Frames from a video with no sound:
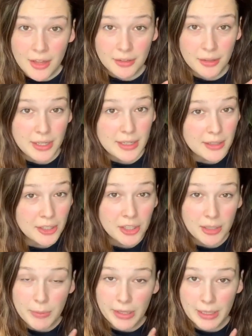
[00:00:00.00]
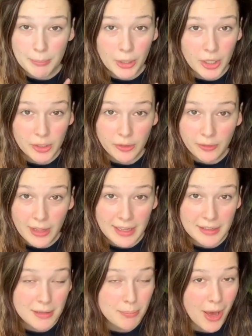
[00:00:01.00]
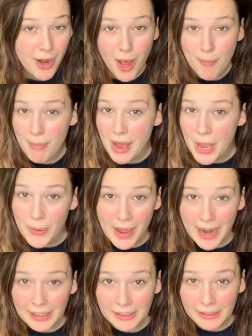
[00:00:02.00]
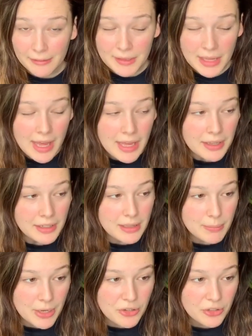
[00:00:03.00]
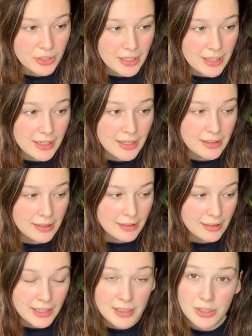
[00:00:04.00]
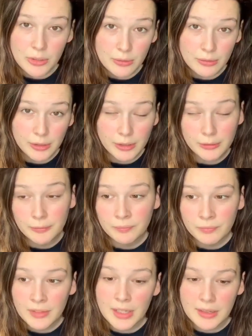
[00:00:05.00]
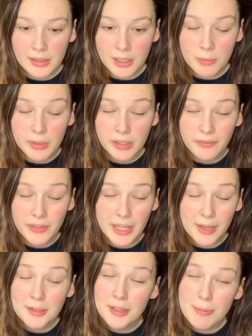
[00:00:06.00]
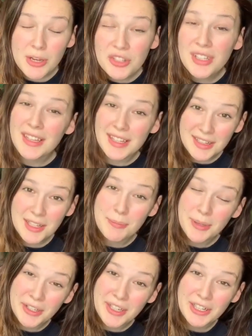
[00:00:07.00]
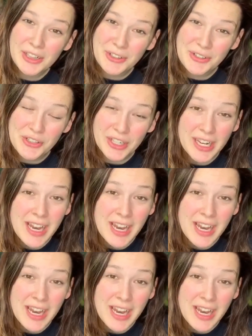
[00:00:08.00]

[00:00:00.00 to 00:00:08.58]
So these aren't going to be like perfect spot on bioactives, especially these two, or this is a chameleon video. So especially this chameleon enclosure,